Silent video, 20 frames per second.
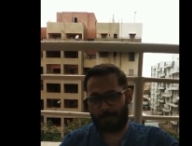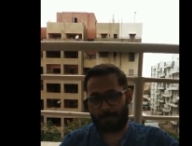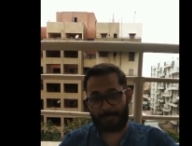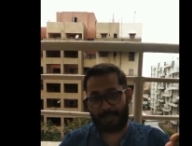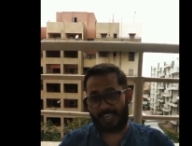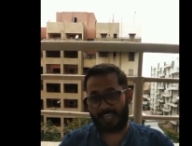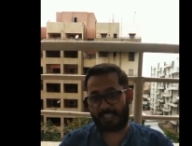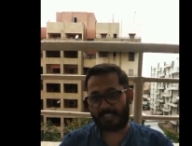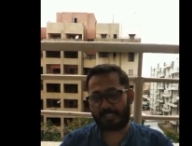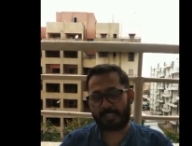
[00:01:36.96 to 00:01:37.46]

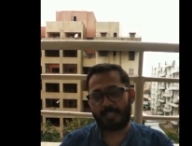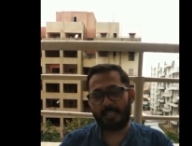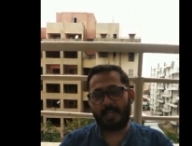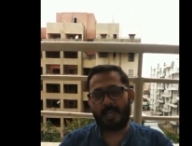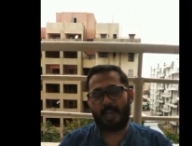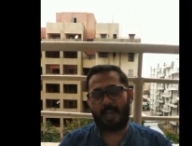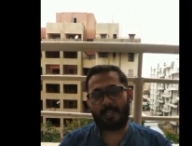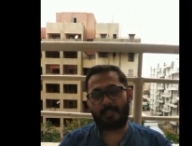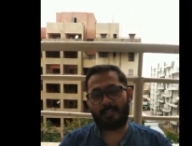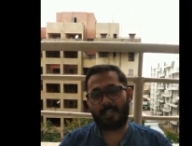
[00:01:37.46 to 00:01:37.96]
page,
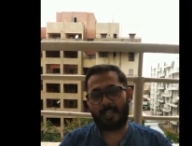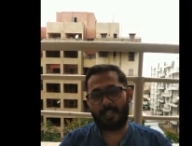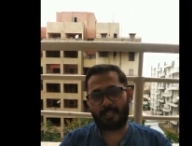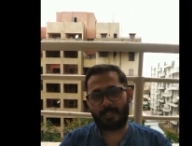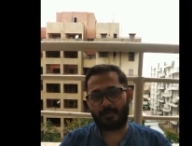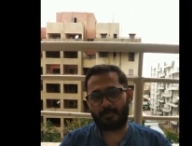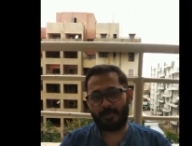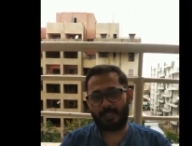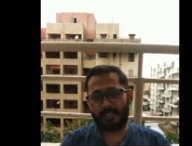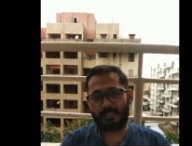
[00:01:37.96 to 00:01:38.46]
and there
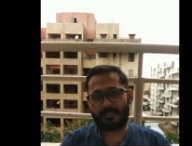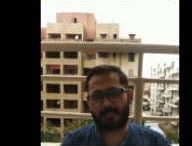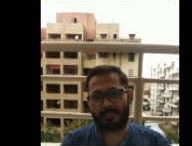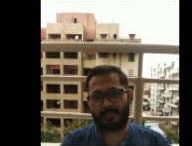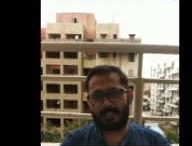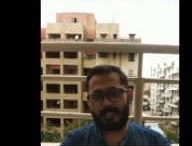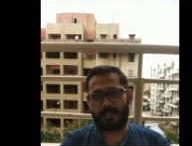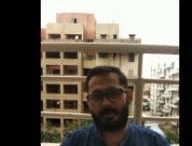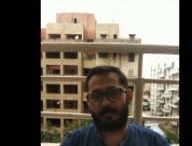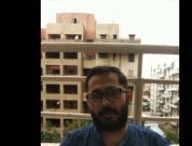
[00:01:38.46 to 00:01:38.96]
you will
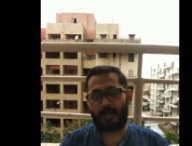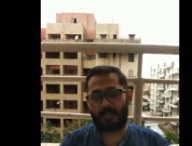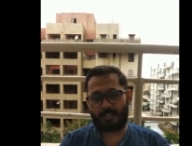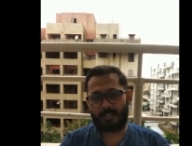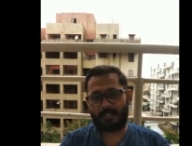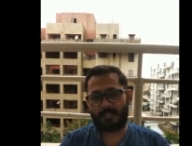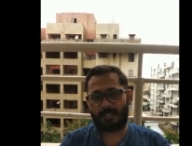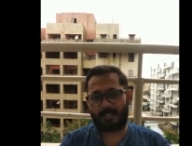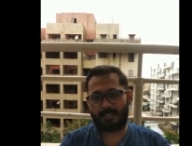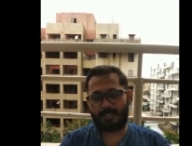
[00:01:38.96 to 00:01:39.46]
see what
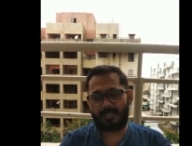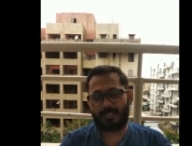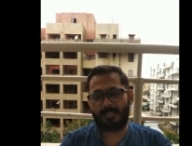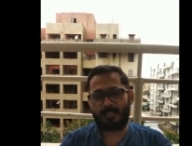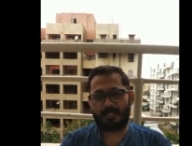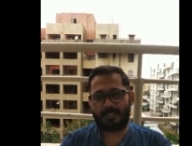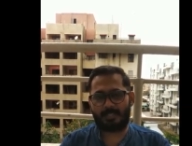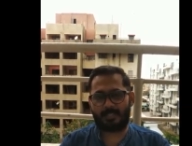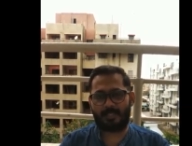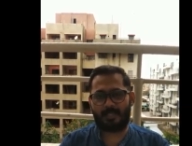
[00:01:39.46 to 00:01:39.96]
are the
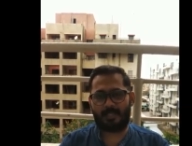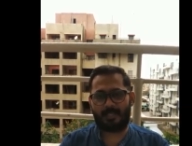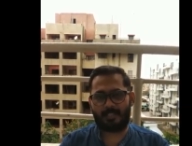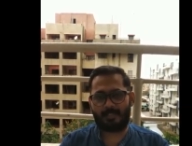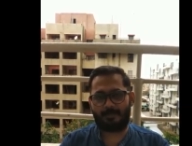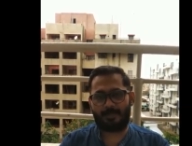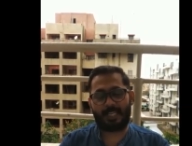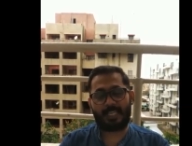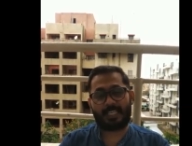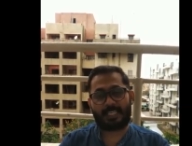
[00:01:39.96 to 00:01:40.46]
research
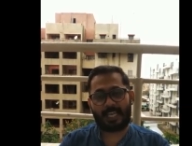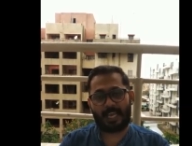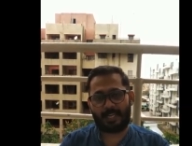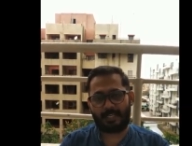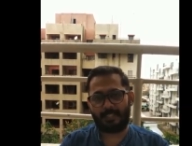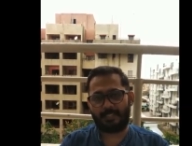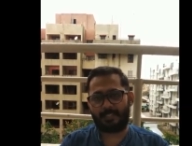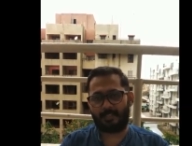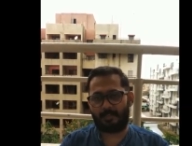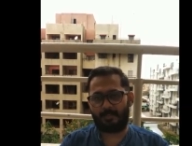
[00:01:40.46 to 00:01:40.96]
is being
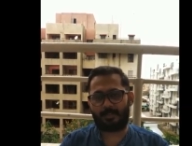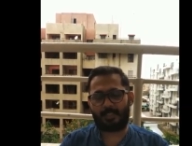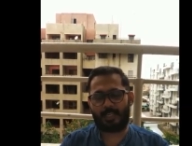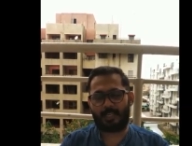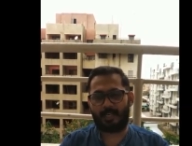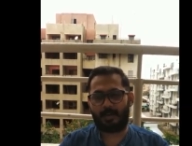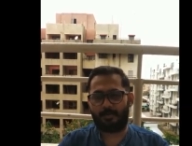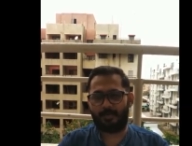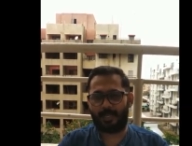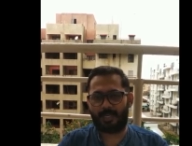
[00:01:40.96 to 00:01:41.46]
carried out
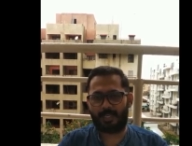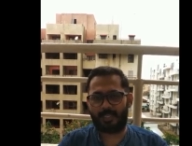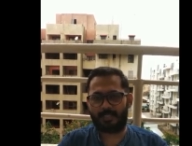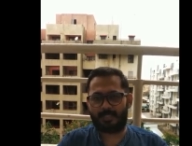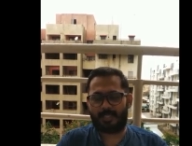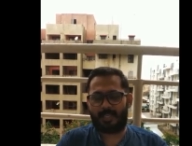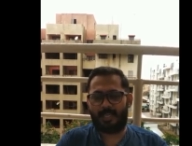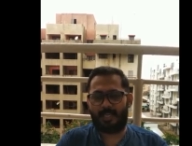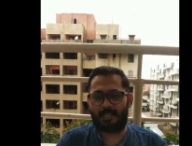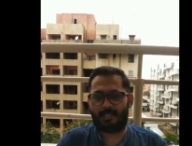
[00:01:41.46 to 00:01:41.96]

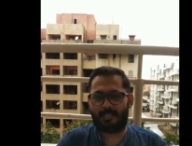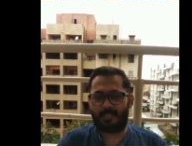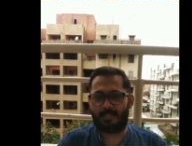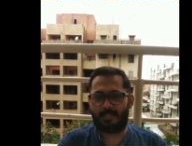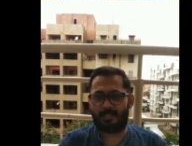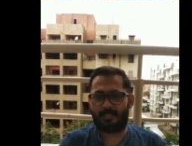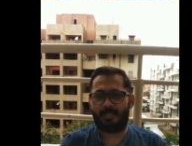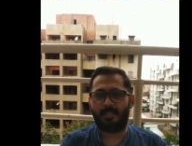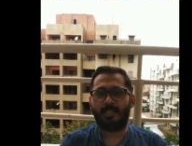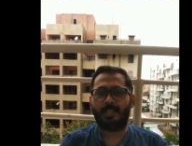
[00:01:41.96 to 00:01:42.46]
nowadays, and
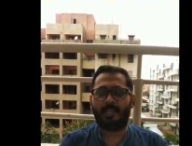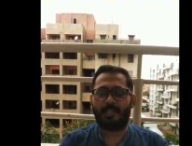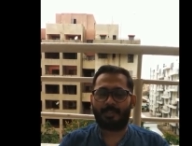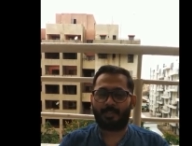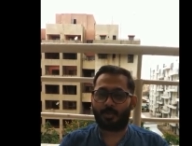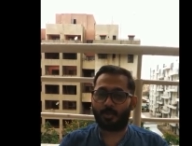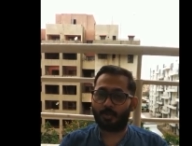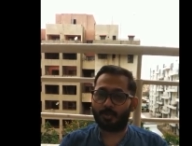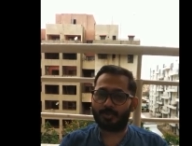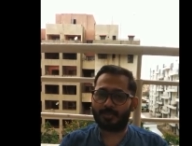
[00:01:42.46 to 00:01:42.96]

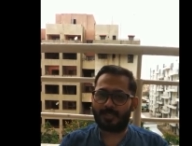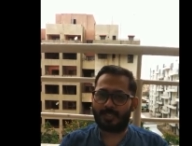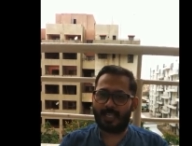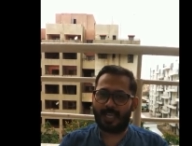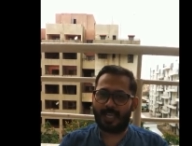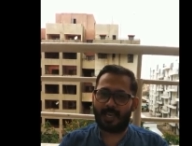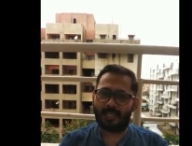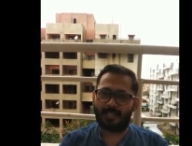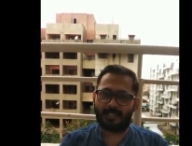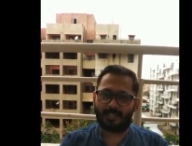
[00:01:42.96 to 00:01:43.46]
choose
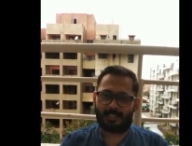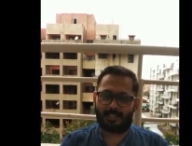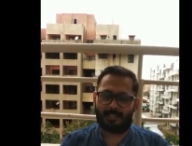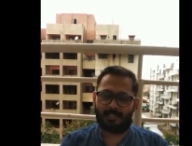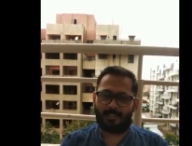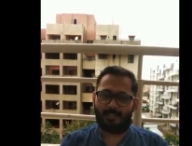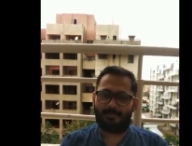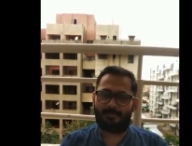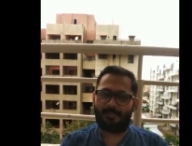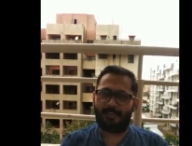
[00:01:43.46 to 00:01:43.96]
that
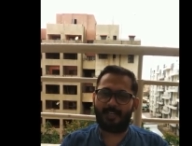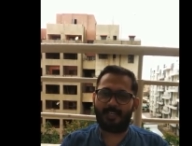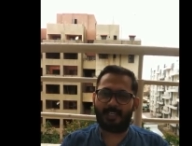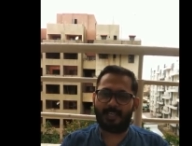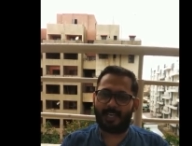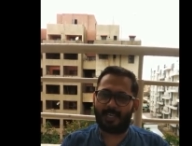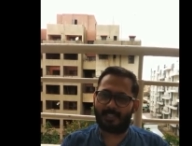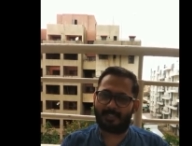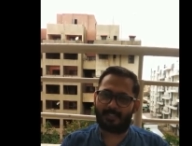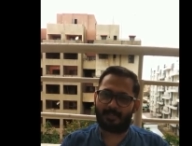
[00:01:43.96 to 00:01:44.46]

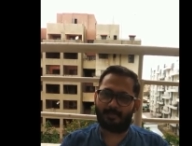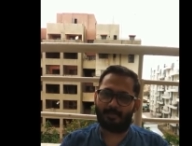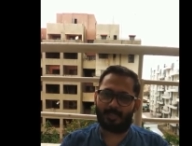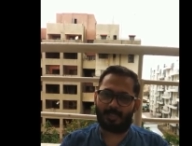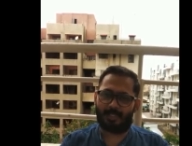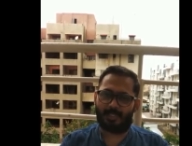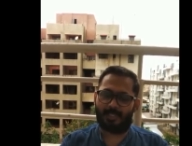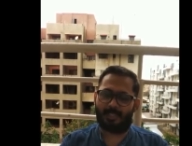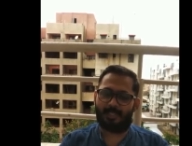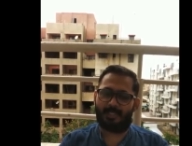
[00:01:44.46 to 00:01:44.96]
field as
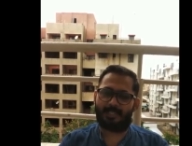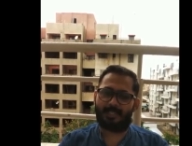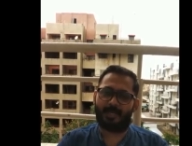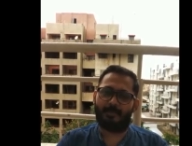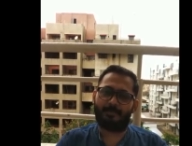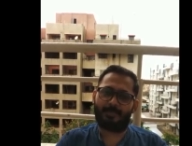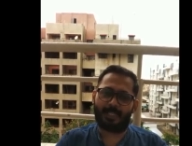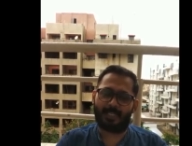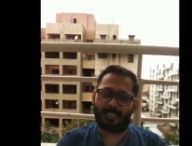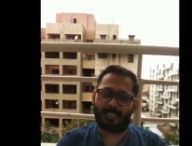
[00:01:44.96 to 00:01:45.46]
your
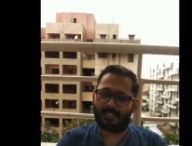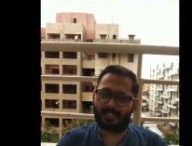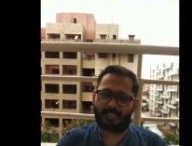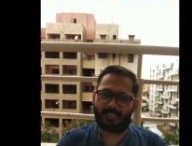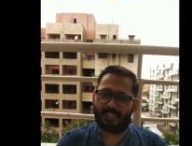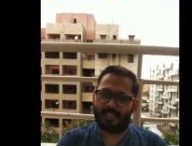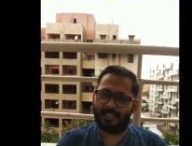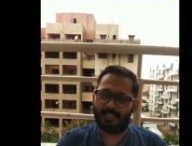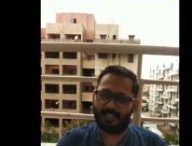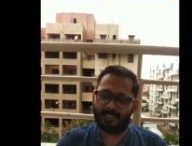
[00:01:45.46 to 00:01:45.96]
M.Tech
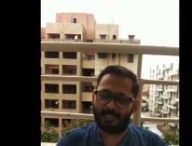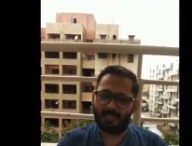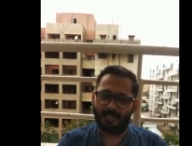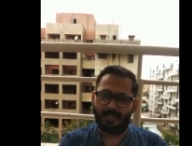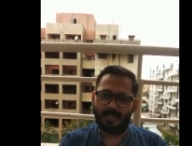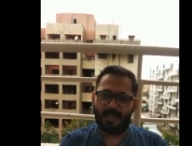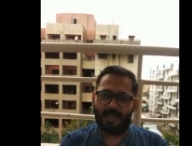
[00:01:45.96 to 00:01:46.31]
study.